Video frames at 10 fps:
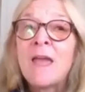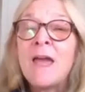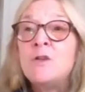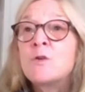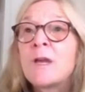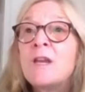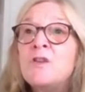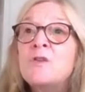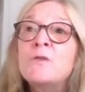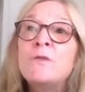And you can
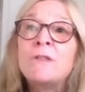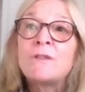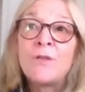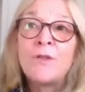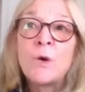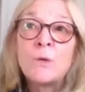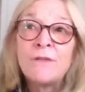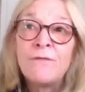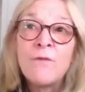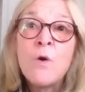use
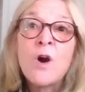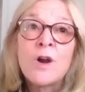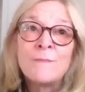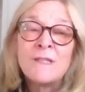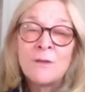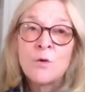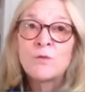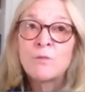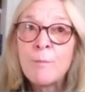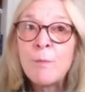those forms,
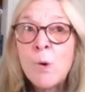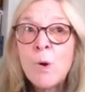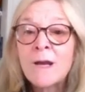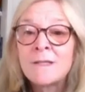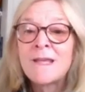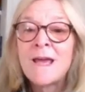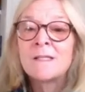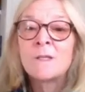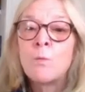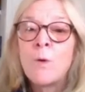those reports,
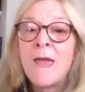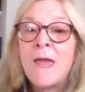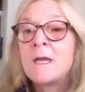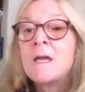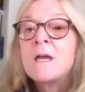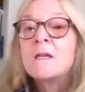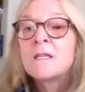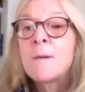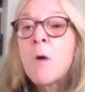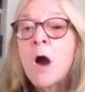as a way
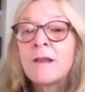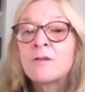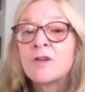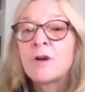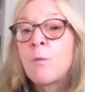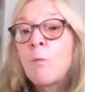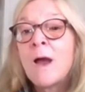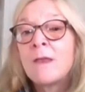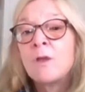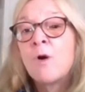to monitor
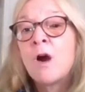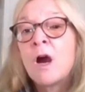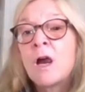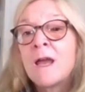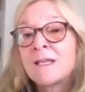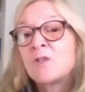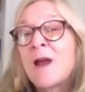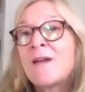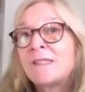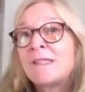what your
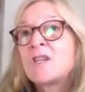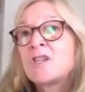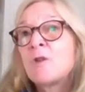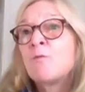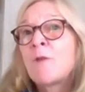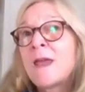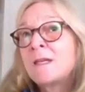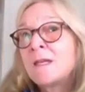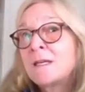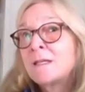extravasation
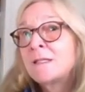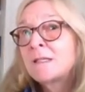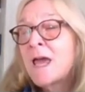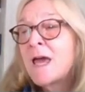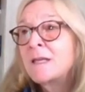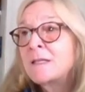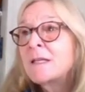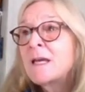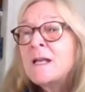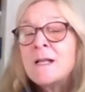rate is.
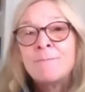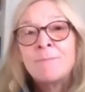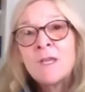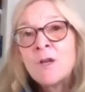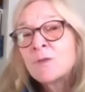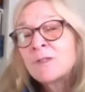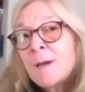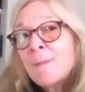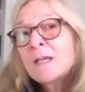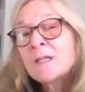And, you know, some